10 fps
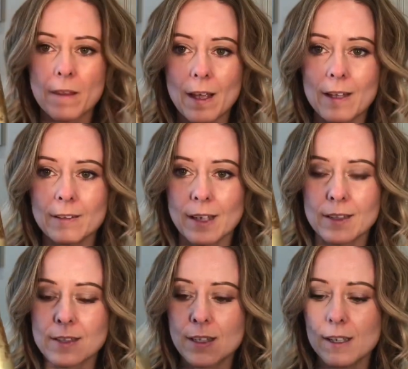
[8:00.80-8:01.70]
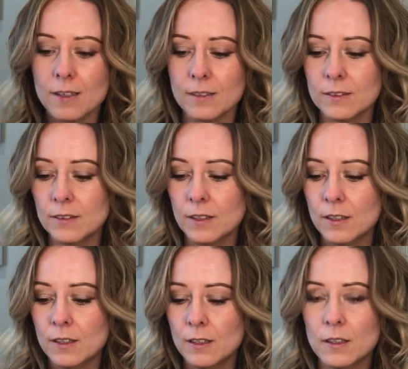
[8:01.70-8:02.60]
Alnet here,
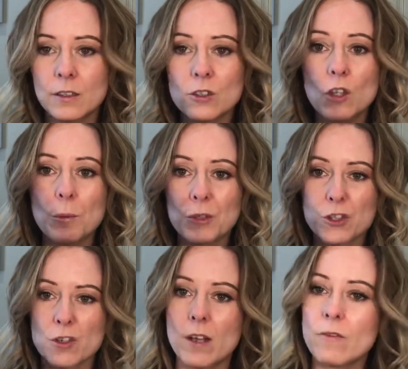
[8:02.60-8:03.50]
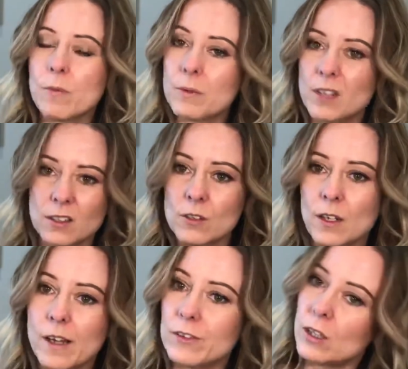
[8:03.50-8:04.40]
normal strength, because that's all
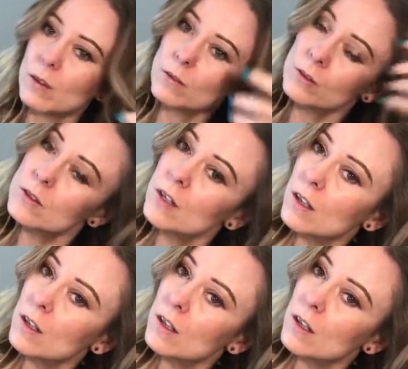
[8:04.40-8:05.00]
I ever use.